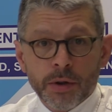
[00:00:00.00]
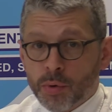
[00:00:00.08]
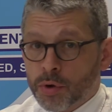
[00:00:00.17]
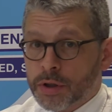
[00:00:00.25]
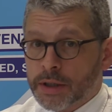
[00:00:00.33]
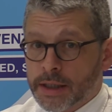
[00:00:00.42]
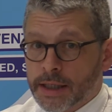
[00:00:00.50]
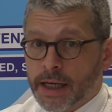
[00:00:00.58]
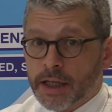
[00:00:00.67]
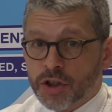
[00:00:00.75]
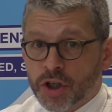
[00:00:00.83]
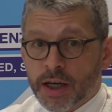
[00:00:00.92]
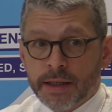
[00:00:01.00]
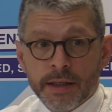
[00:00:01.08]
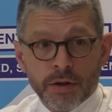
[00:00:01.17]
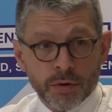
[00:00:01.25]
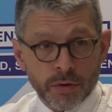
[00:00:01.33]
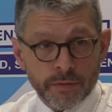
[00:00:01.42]
or DHS
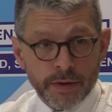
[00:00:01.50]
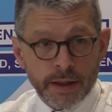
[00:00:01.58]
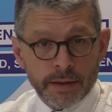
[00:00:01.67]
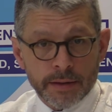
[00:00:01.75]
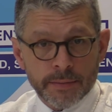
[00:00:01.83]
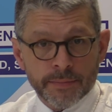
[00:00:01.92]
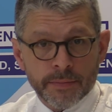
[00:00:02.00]
surveys.